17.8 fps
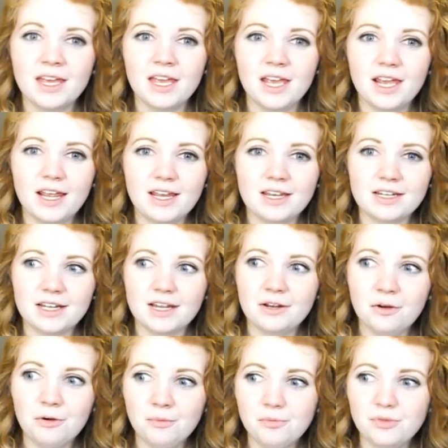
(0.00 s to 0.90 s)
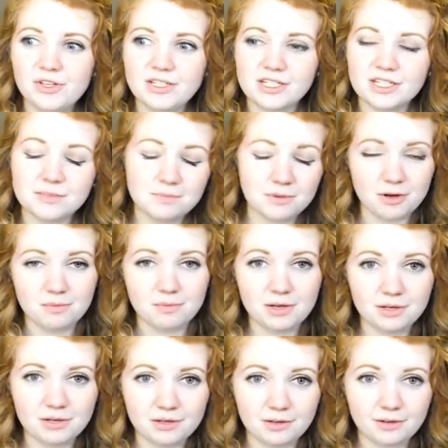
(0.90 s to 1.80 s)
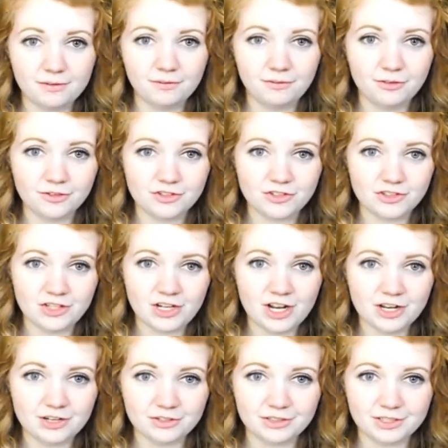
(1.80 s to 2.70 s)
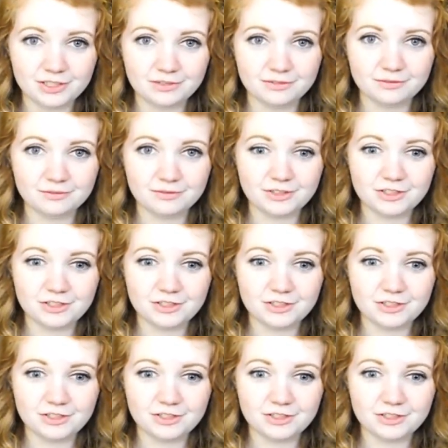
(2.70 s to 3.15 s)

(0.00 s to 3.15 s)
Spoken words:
And I hope this experiment for channeling